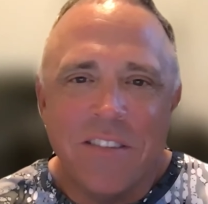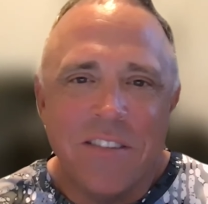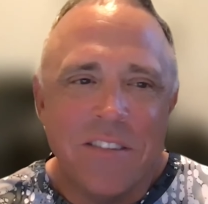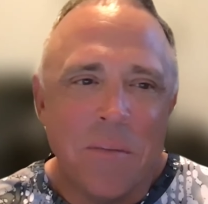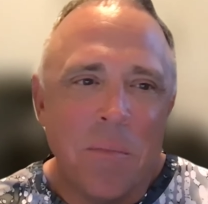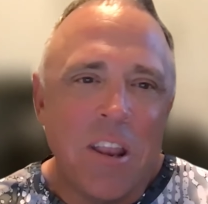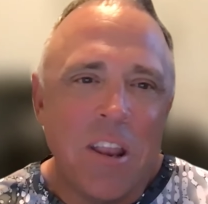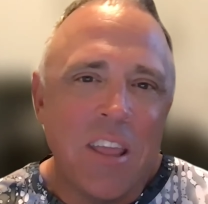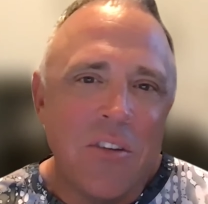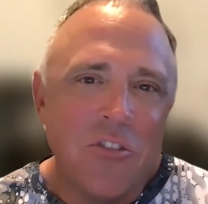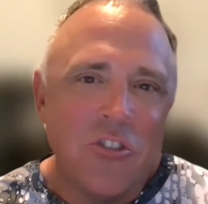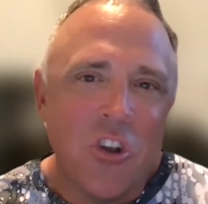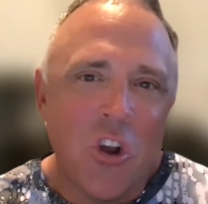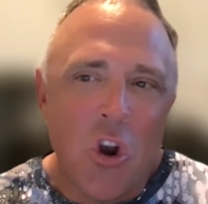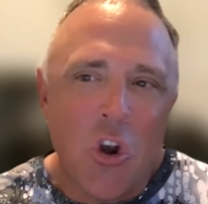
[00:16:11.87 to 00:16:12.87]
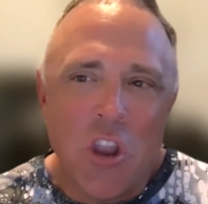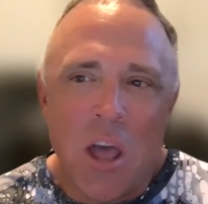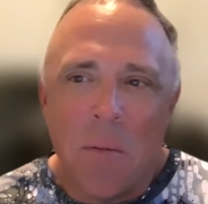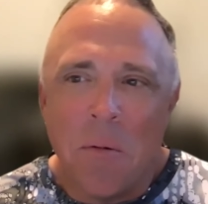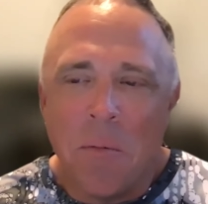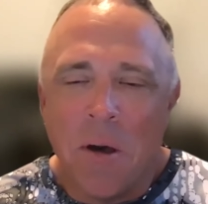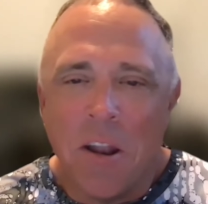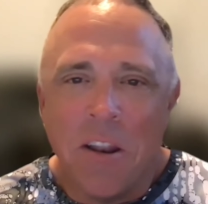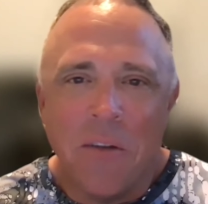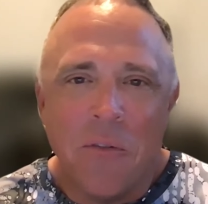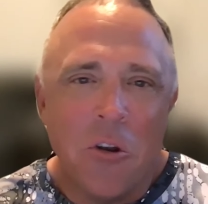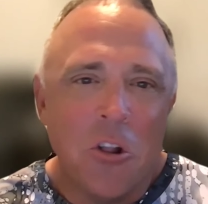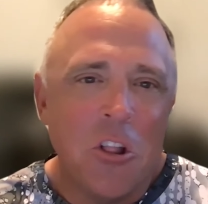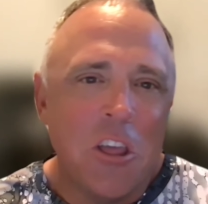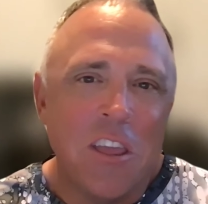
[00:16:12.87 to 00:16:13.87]
somebody gives you a hard time about it.
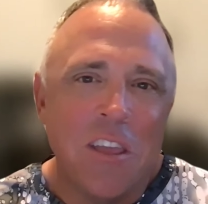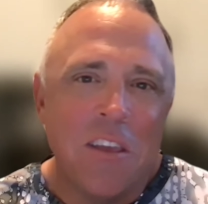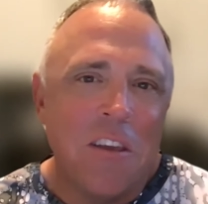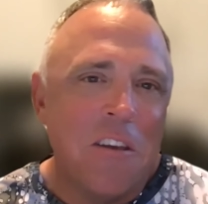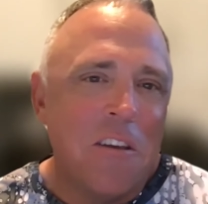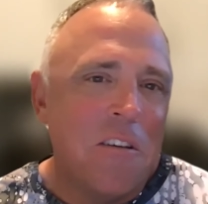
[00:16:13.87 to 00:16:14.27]
Really,